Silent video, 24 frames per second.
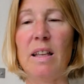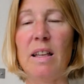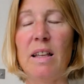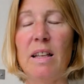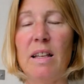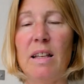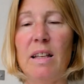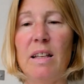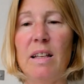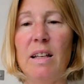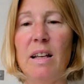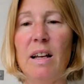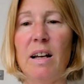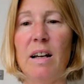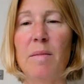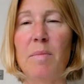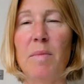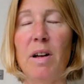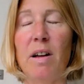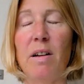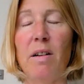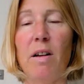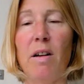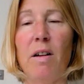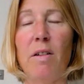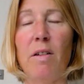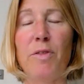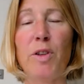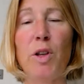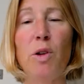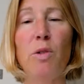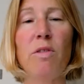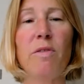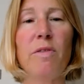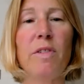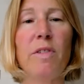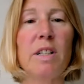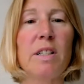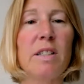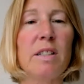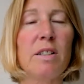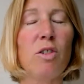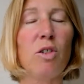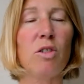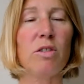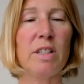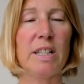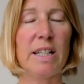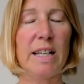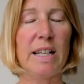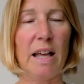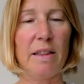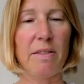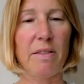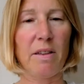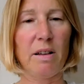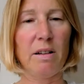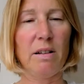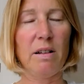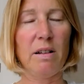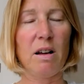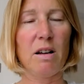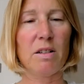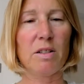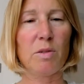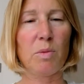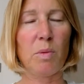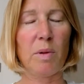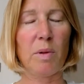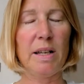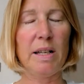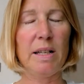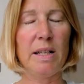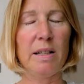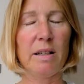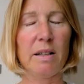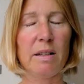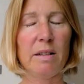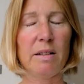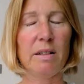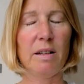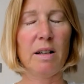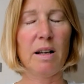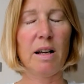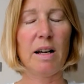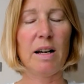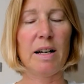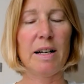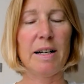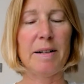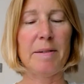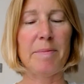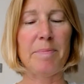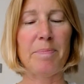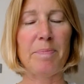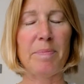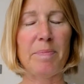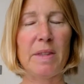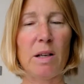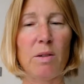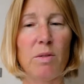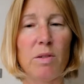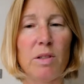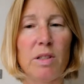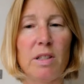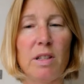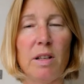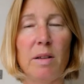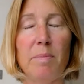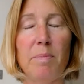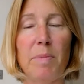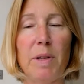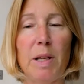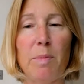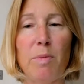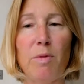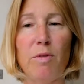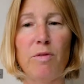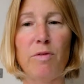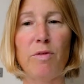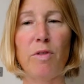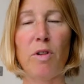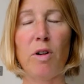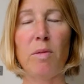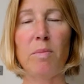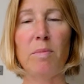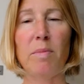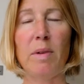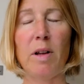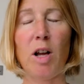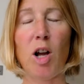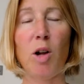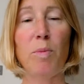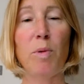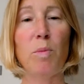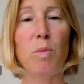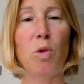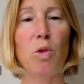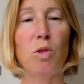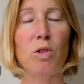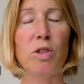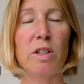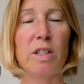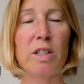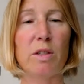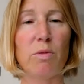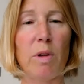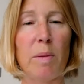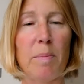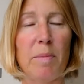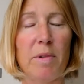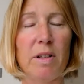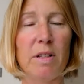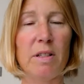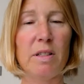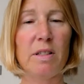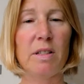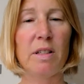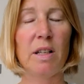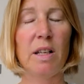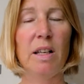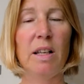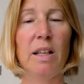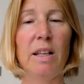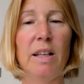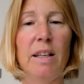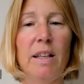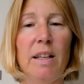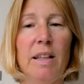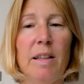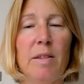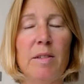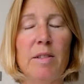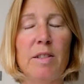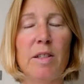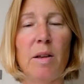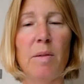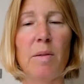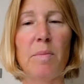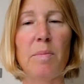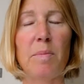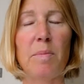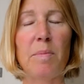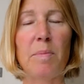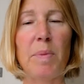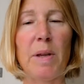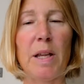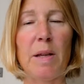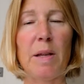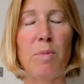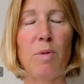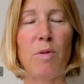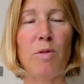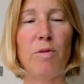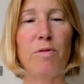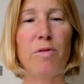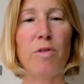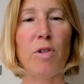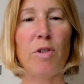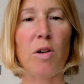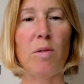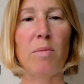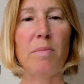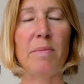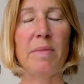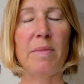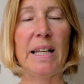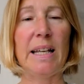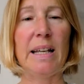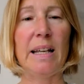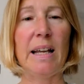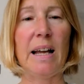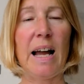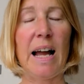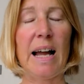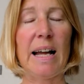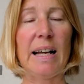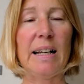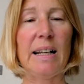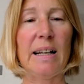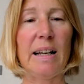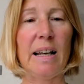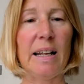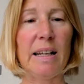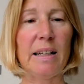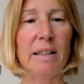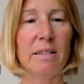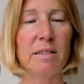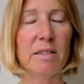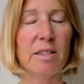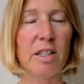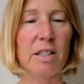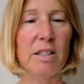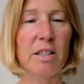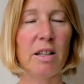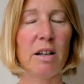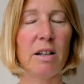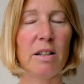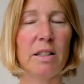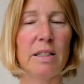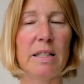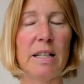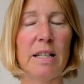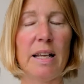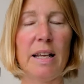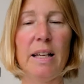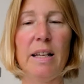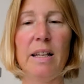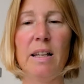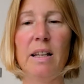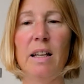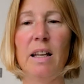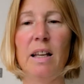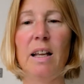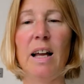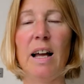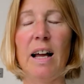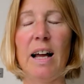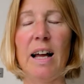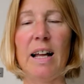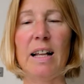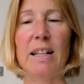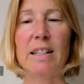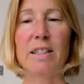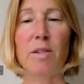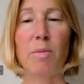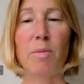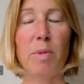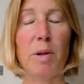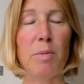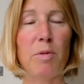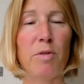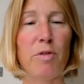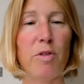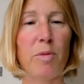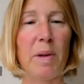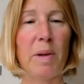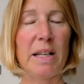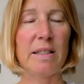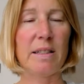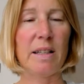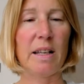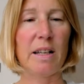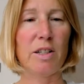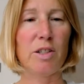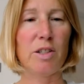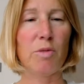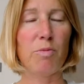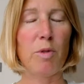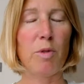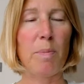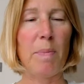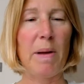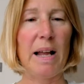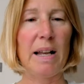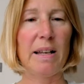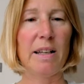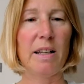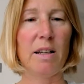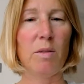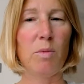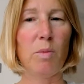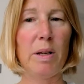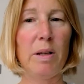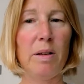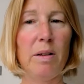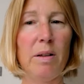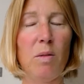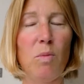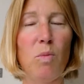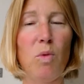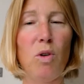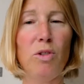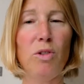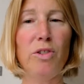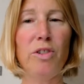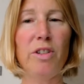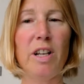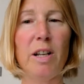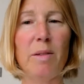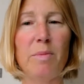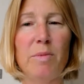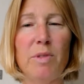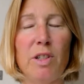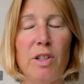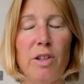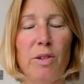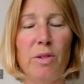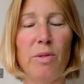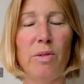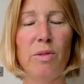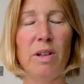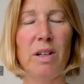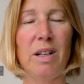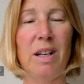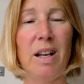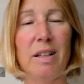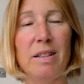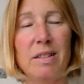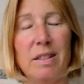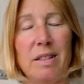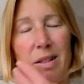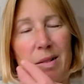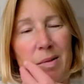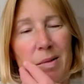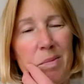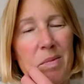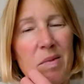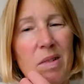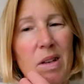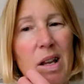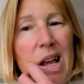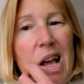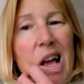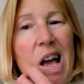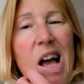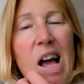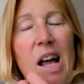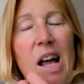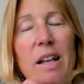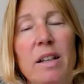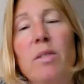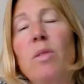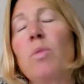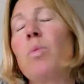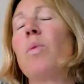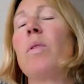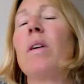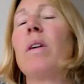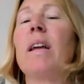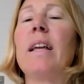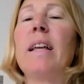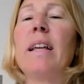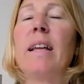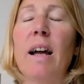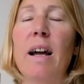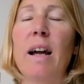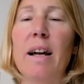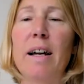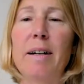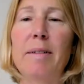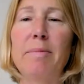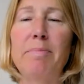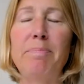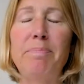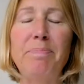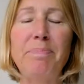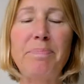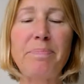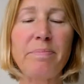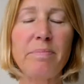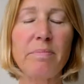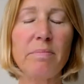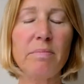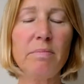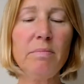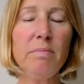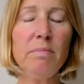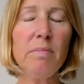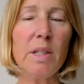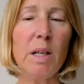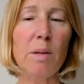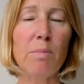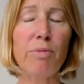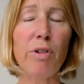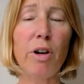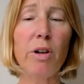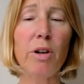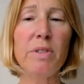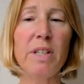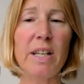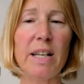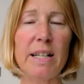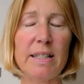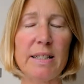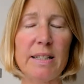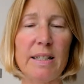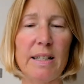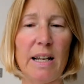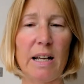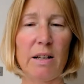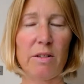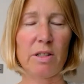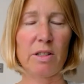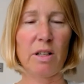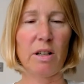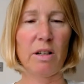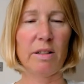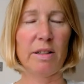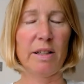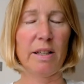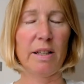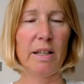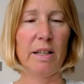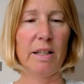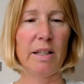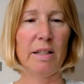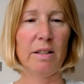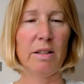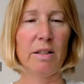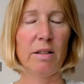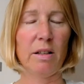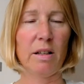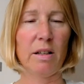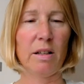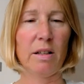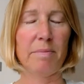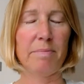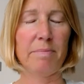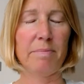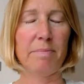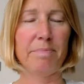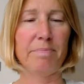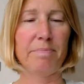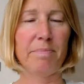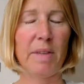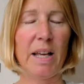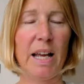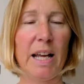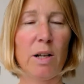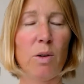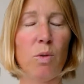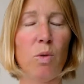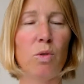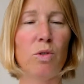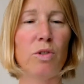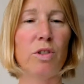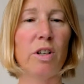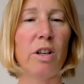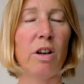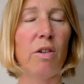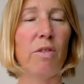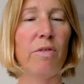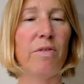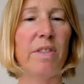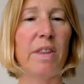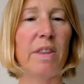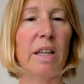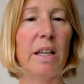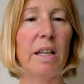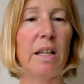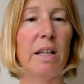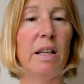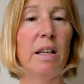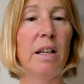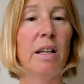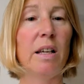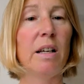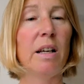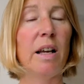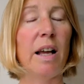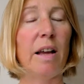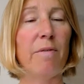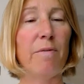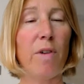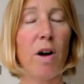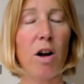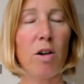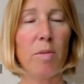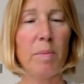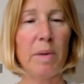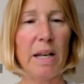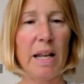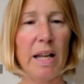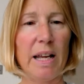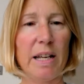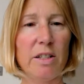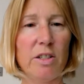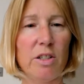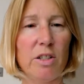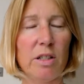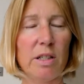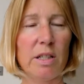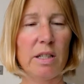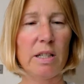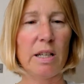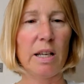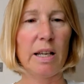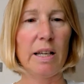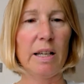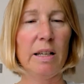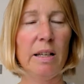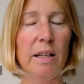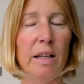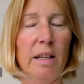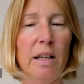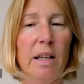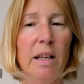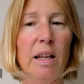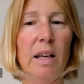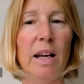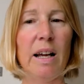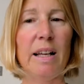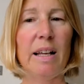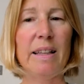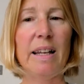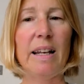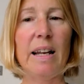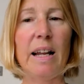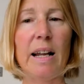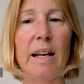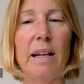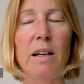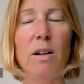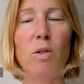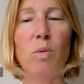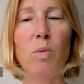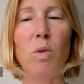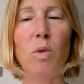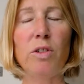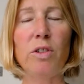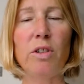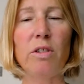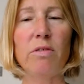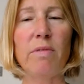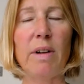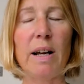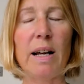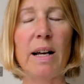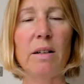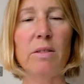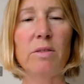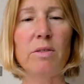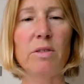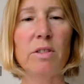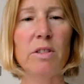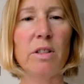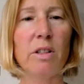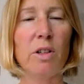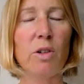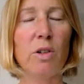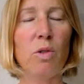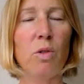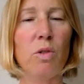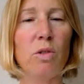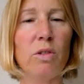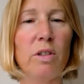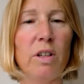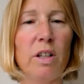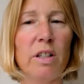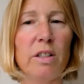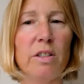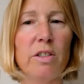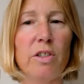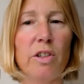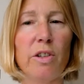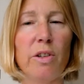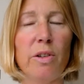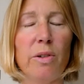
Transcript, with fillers: a few of us got together last week. There were some people from Open Water Swimmers, some people from the Angling Society, and some people from Extinction Rebellion. We wandered up to London and we protested outside the headquarters of the Environment Agency, and then had a little wander around the corner